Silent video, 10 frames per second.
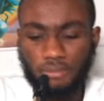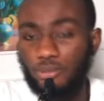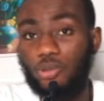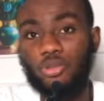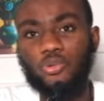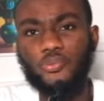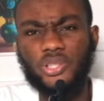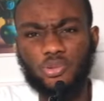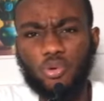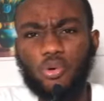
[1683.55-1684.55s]
because
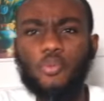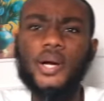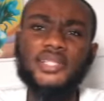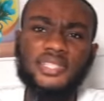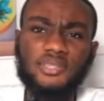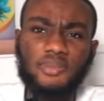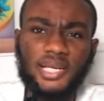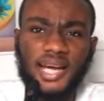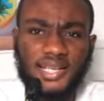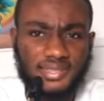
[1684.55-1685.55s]
we know what this
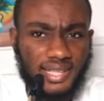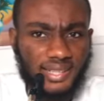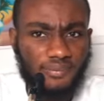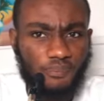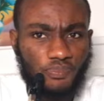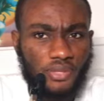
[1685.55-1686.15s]
man has done